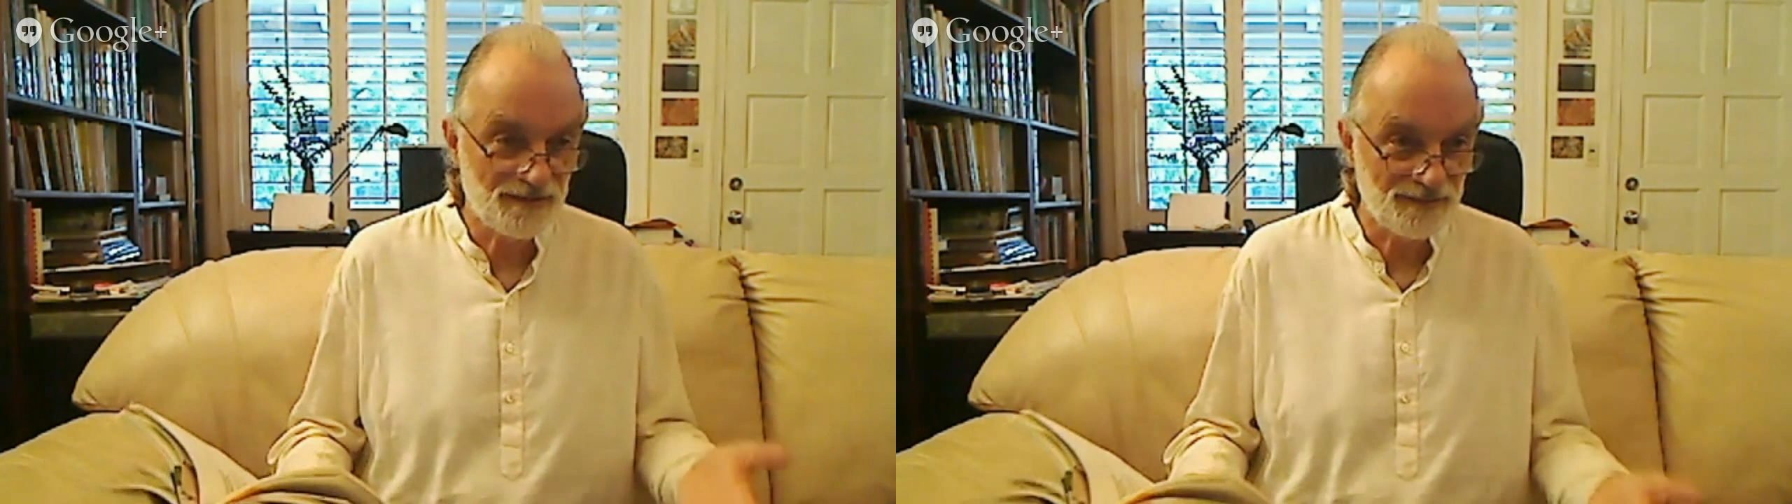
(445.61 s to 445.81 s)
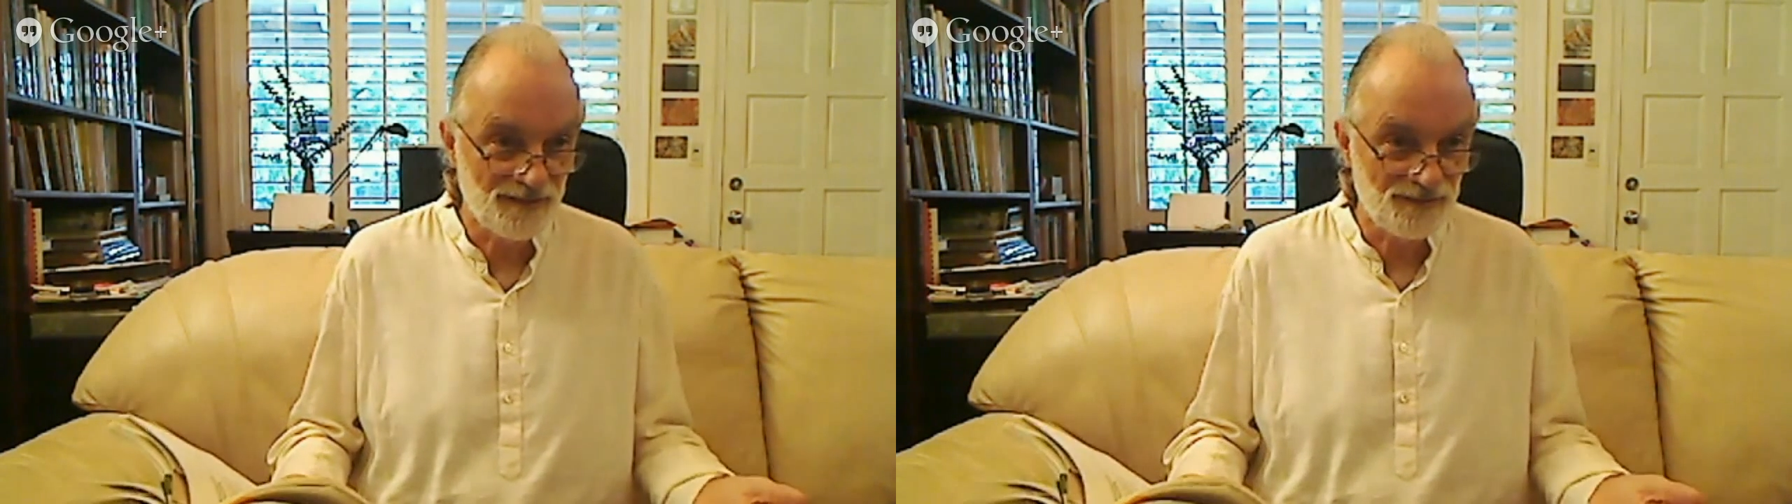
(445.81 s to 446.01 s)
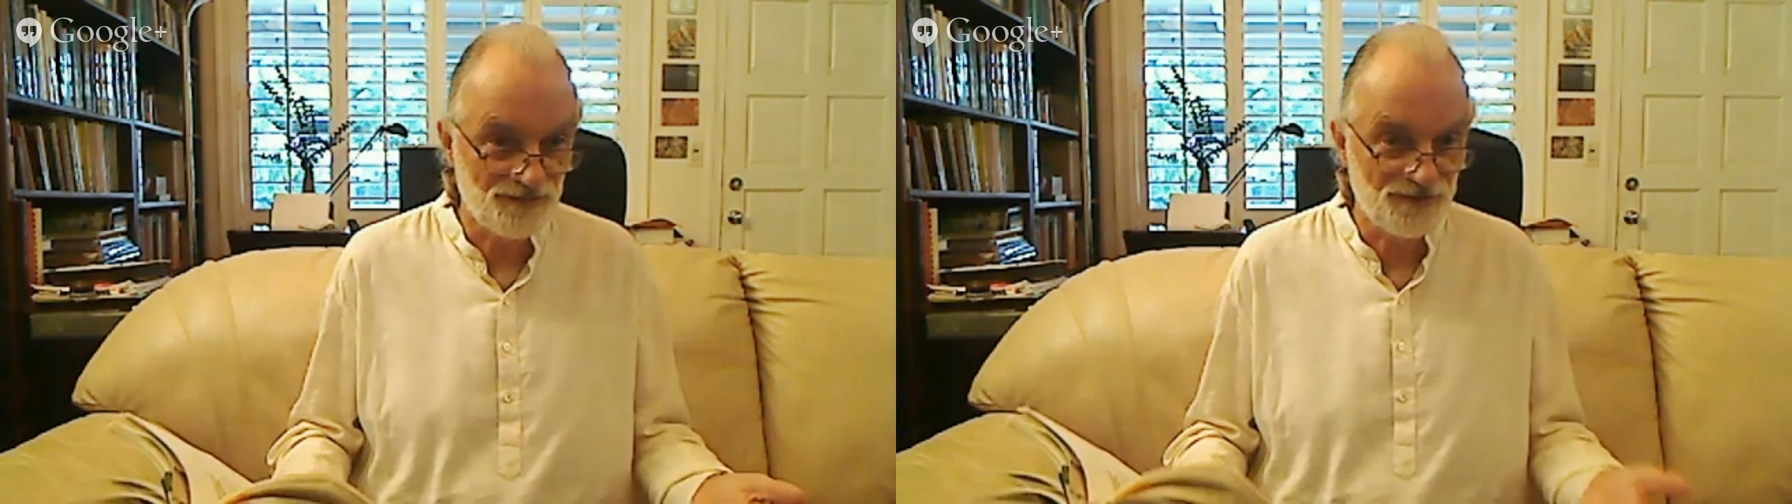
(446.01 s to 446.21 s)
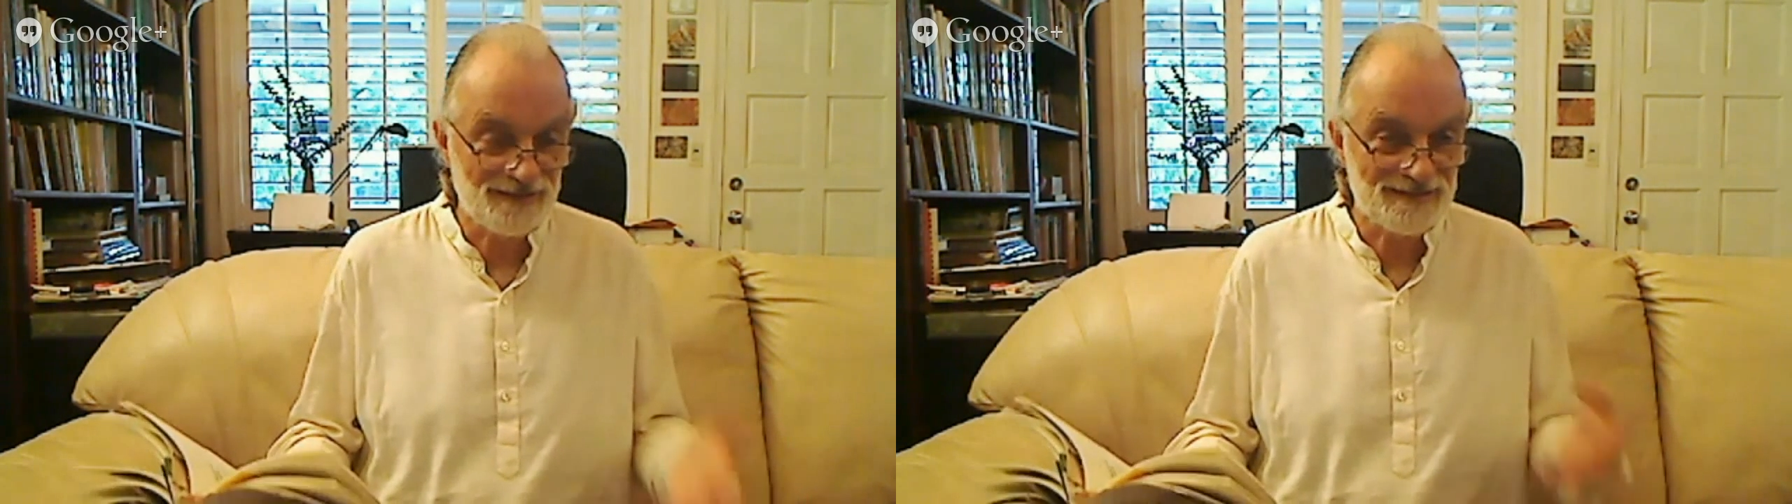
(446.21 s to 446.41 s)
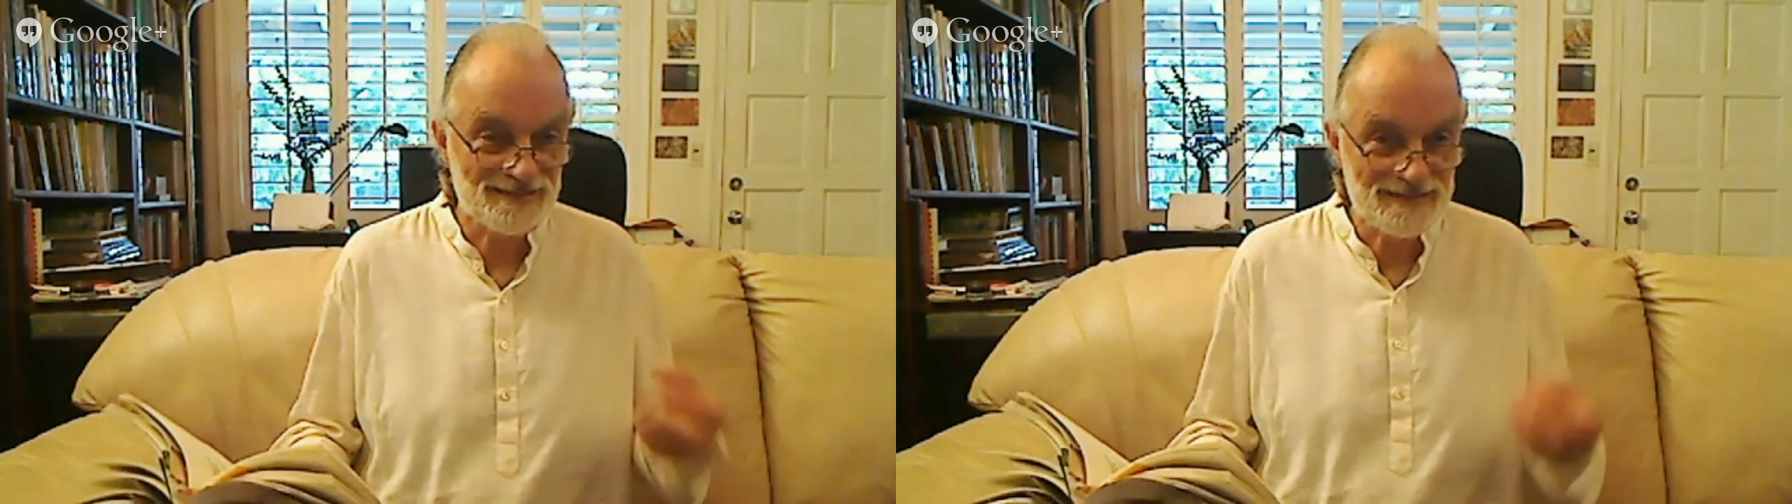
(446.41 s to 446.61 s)
love
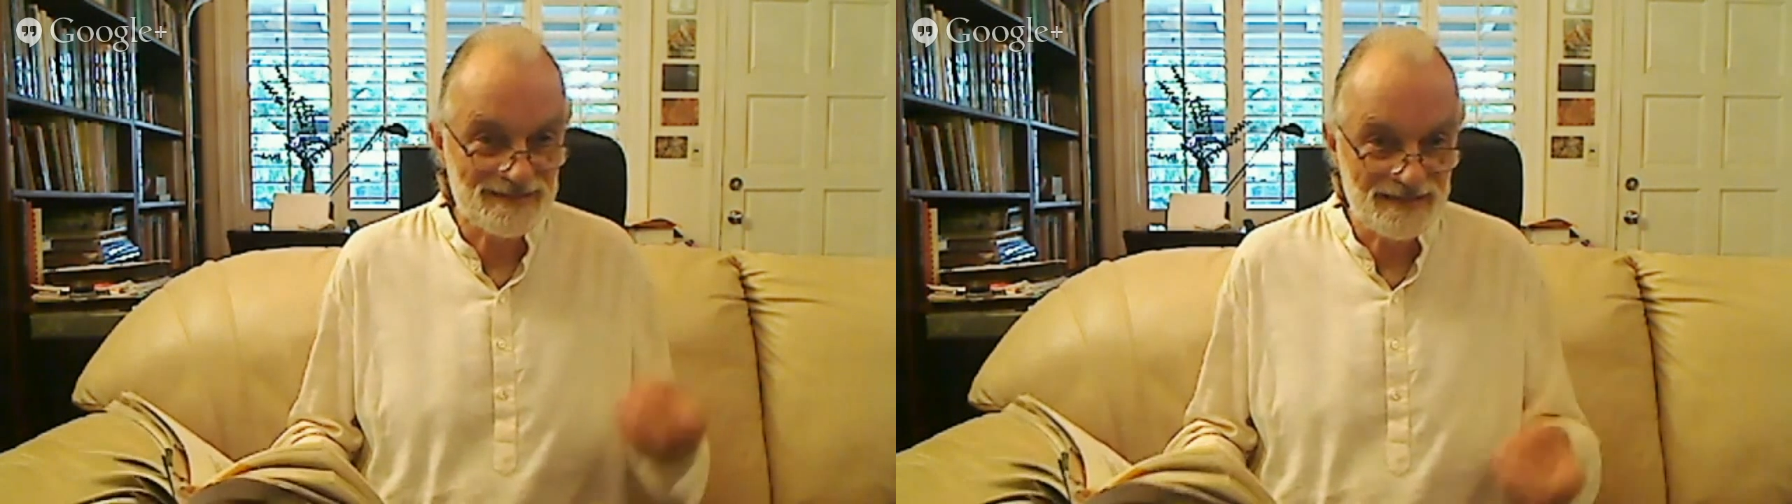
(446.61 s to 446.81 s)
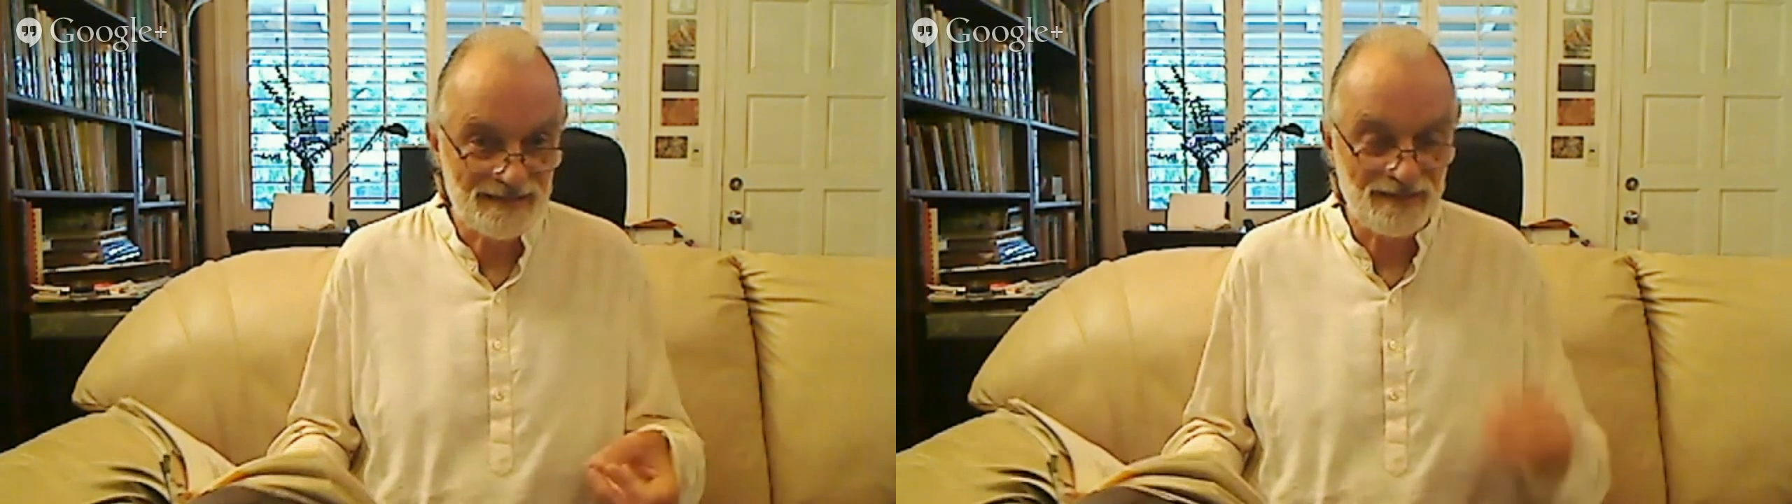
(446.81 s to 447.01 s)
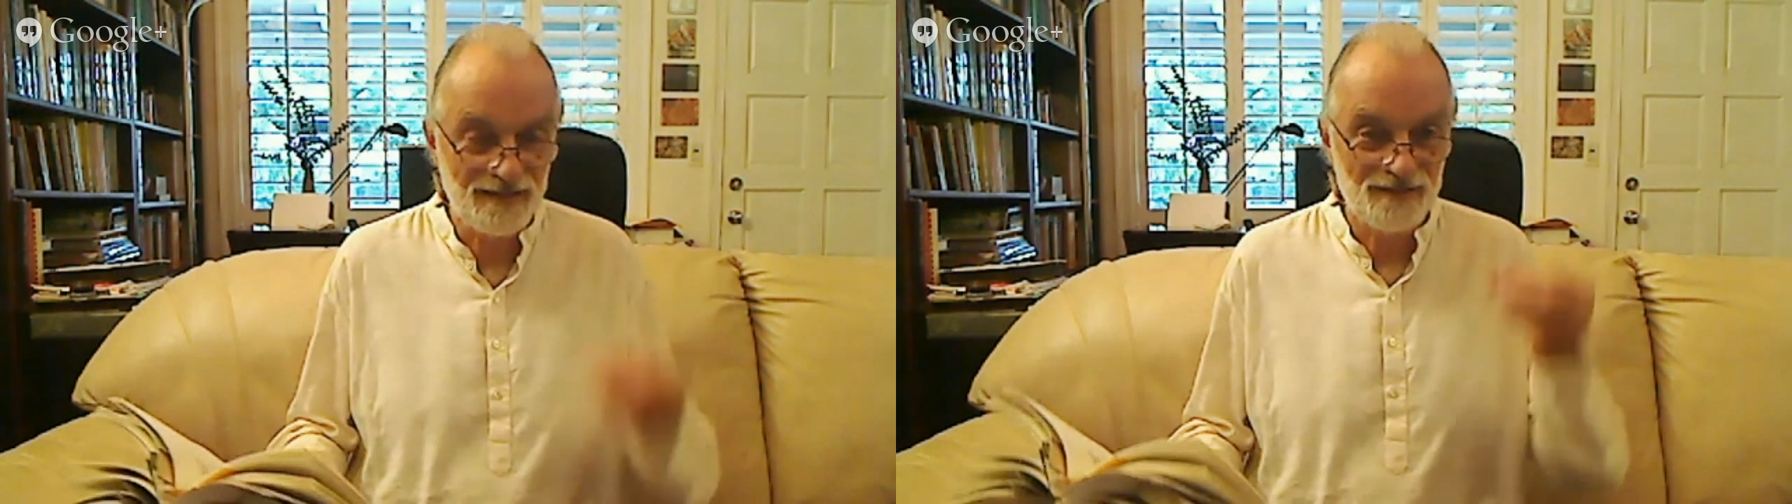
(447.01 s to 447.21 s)
and seek